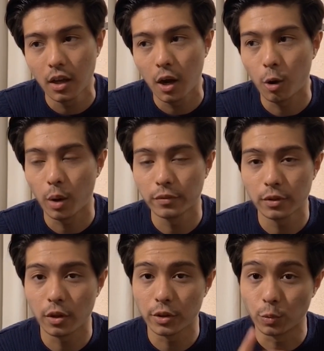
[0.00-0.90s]

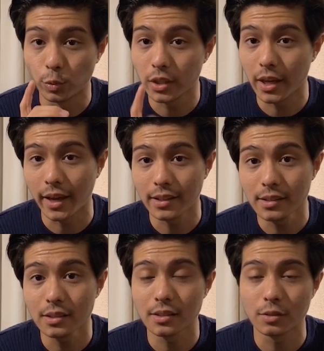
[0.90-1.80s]
However, on the
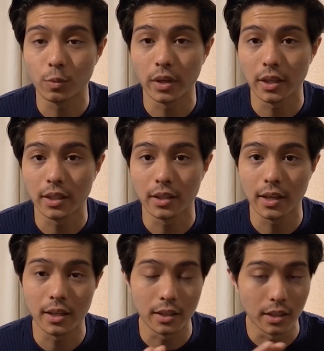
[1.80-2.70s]
weekends is when I
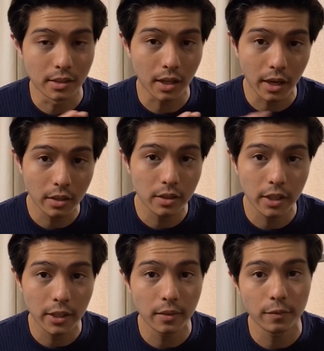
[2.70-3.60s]
dedicate an entire
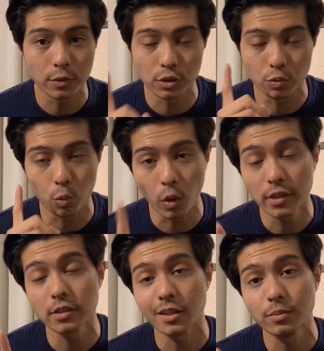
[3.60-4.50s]
day for just
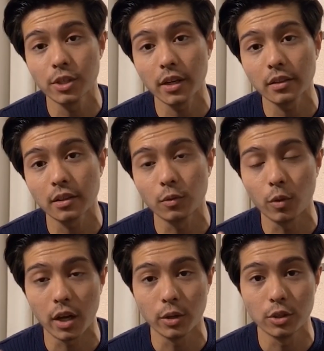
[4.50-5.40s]
one subject, and
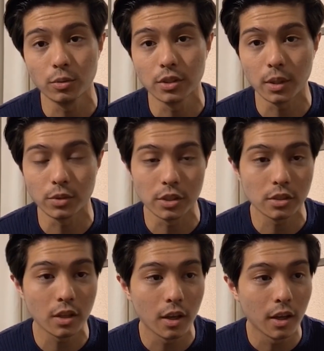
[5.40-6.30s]
what I do is I would
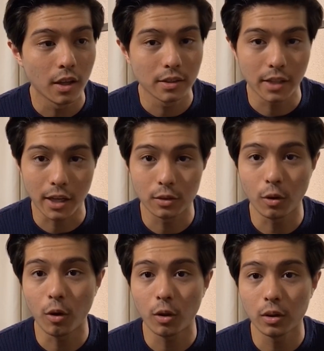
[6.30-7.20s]
just tackle
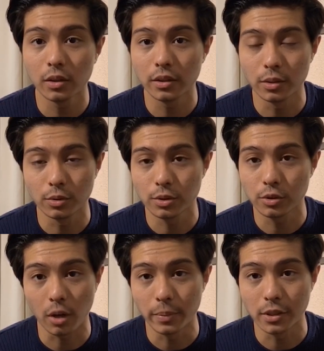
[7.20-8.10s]
all those
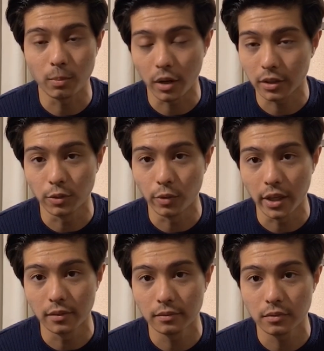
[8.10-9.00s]
topics marked in red.